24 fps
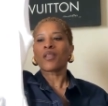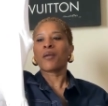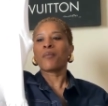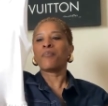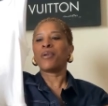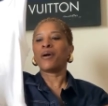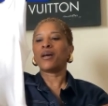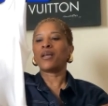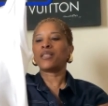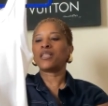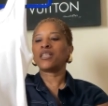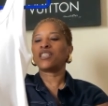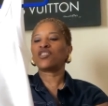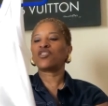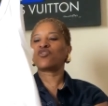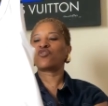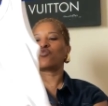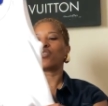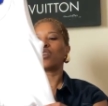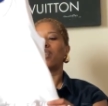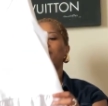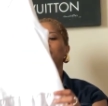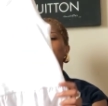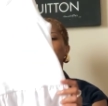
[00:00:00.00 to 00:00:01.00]
But this
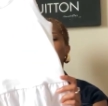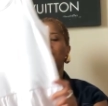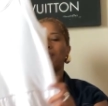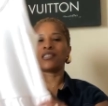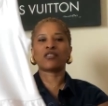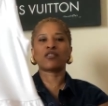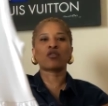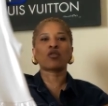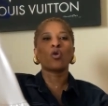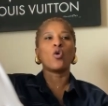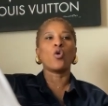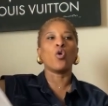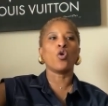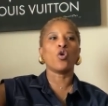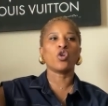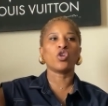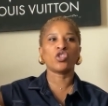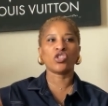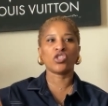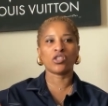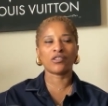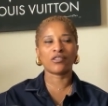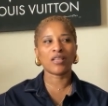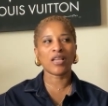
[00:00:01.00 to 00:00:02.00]
dress is
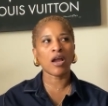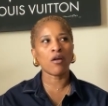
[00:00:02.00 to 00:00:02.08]
gorgeous.